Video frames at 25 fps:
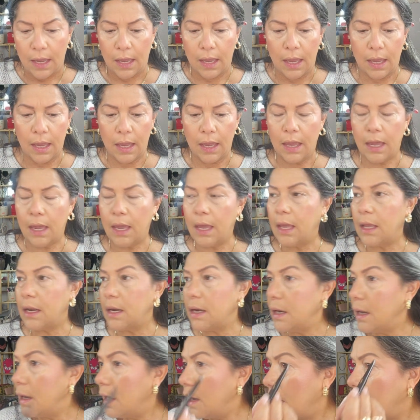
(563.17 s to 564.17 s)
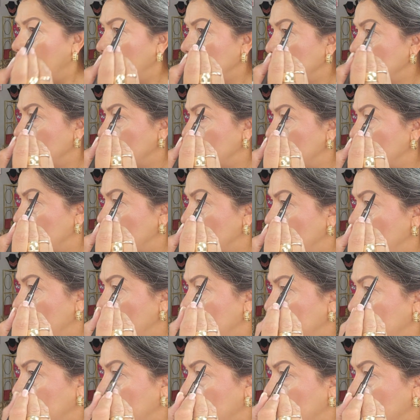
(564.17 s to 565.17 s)
And I just
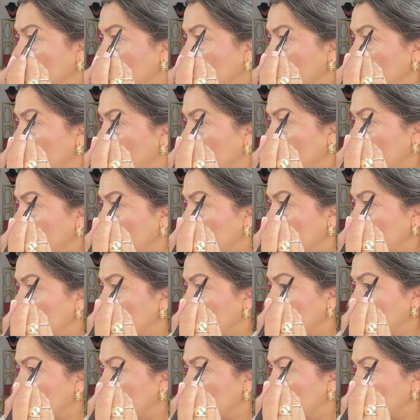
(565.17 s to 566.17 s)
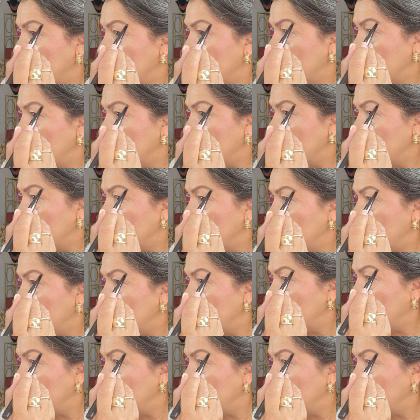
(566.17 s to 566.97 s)
told the girl that to just